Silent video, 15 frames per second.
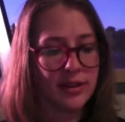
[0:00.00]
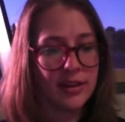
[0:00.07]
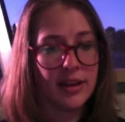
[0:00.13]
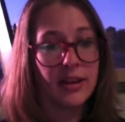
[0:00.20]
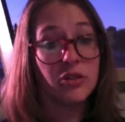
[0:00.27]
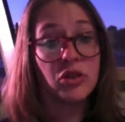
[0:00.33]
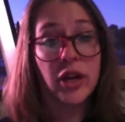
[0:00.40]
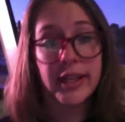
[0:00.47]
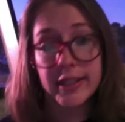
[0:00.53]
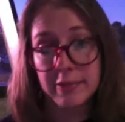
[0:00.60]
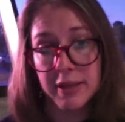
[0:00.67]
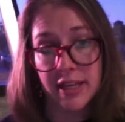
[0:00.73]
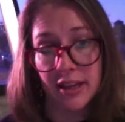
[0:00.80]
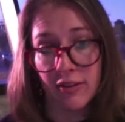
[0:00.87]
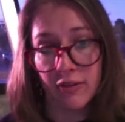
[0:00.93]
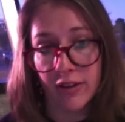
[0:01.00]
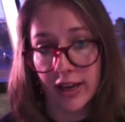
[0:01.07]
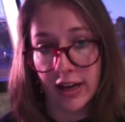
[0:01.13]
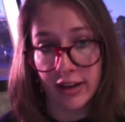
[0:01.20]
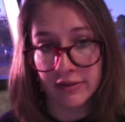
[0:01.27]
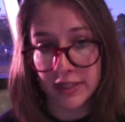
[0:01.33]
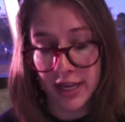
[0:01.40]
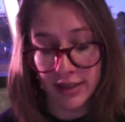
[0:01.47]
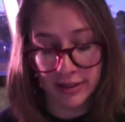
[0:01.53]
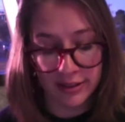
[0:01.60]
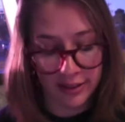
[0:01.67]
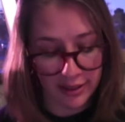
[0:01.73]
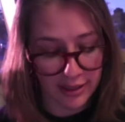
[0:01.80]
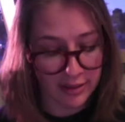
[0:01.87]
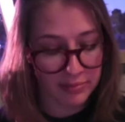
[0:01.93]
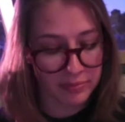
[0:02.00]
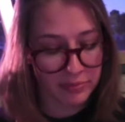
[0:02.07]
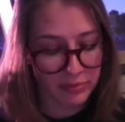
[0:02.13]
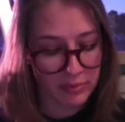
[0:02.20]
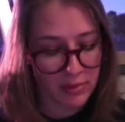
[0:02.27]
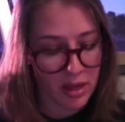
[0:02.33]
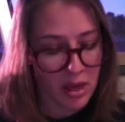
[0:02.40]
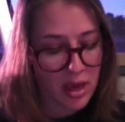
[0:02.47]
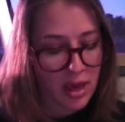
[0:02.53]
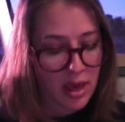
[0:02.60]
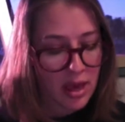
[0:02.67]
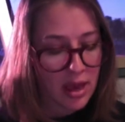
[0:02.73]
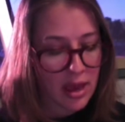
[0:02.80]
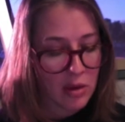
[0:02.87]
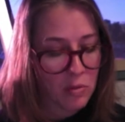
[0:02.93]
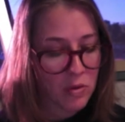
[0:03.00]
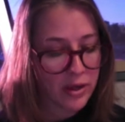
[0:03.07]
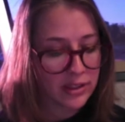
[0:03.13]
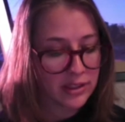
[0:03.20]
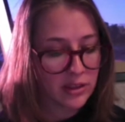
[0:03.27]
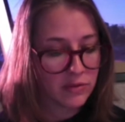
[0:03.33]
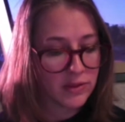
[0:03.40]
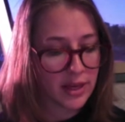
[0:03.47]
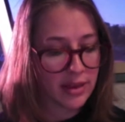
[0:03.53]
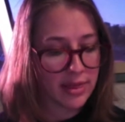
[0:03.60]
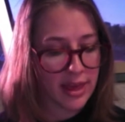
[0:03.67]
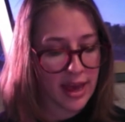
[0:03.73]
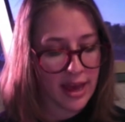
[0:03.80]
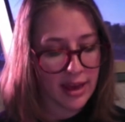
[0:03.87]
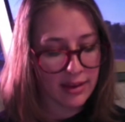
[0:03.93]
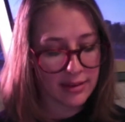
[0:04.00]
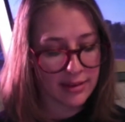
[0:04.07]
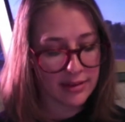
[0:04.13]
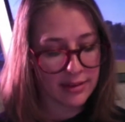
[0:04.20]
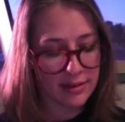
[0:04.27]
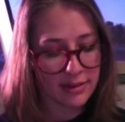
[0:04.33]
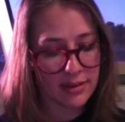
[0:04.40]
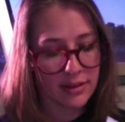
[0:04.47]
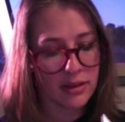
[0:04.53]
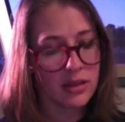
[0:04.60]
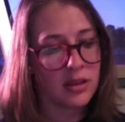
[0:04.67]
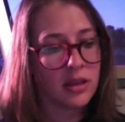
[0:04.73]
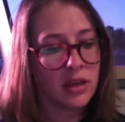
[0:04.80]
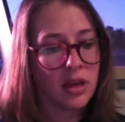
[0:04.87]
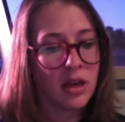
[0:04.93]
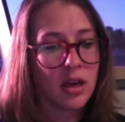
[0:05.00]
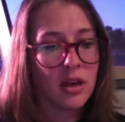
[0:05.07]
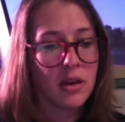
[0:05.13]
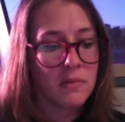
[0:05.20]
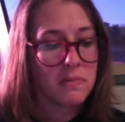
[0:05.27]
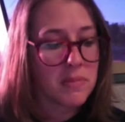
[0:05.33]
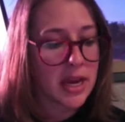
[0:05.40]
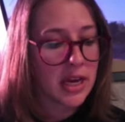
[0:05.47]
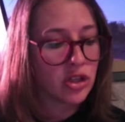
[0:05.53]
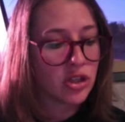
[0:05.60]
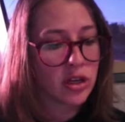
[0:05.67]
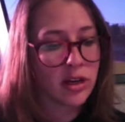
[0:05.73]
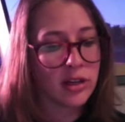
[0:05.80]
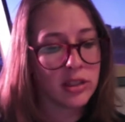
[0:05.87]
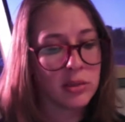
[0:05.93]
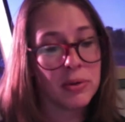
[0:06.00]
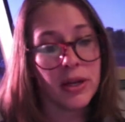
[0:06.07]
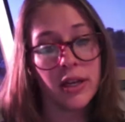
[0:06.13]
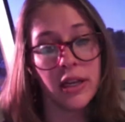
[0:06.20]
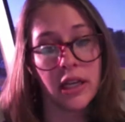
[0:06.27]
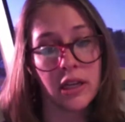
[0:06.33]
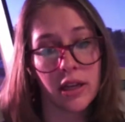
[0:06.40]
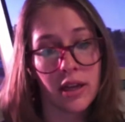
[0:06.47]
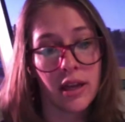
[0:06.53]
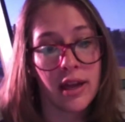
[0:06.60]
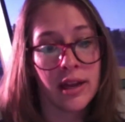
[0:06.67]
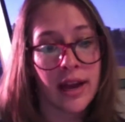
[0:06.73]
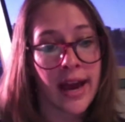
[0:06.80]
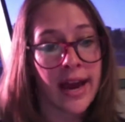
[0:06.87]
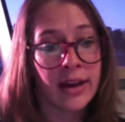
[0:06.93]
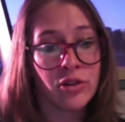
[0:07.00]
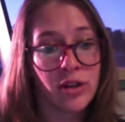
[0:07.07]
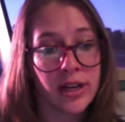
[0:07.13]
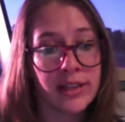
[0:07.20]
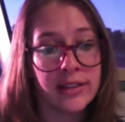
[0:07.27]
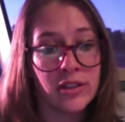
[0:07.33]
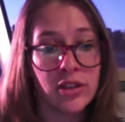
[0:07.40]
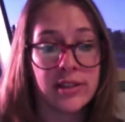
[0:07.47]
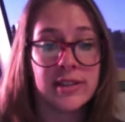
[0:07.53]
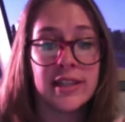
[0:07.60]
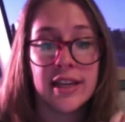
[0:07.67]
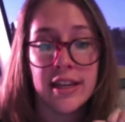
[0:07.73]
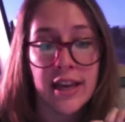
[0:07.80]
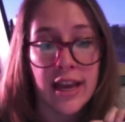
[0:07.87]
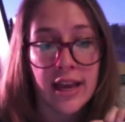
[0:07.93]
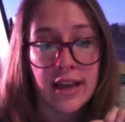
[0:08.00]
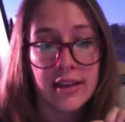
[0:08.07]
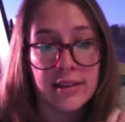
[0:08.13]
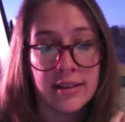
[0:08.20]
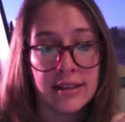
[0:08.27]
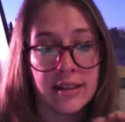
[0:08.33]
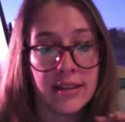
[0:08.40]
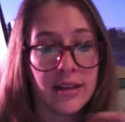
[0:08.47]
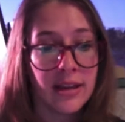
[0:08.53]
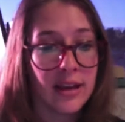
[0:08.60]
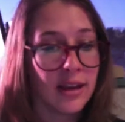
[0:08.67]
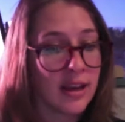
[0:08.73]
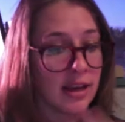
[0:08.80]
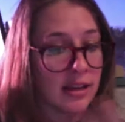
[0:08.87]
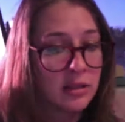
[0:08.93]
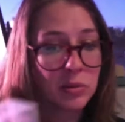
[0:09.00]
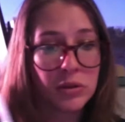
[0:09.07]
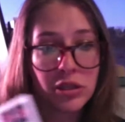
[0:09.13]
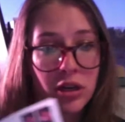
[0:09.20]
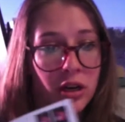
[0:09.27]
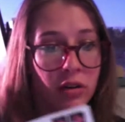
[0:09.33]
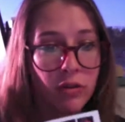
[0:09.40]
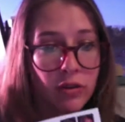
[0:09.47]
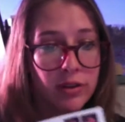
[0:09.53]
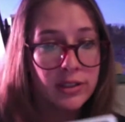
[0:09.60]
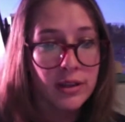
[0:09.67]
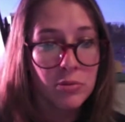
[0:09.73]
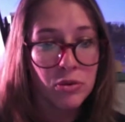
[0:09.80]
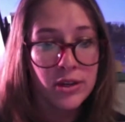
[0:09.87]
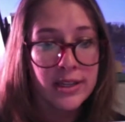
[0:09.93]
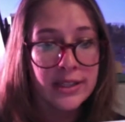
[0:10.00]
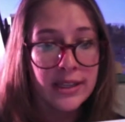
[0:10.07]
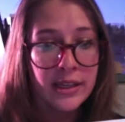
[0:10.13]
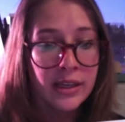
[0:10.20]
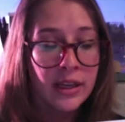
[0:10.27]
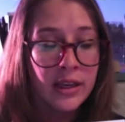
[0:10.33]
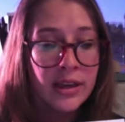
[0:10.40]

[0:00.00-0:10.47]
And trust me, they fit. I've tested it. And once you've done that, make sure to put an address just in case it gets returned for some reason,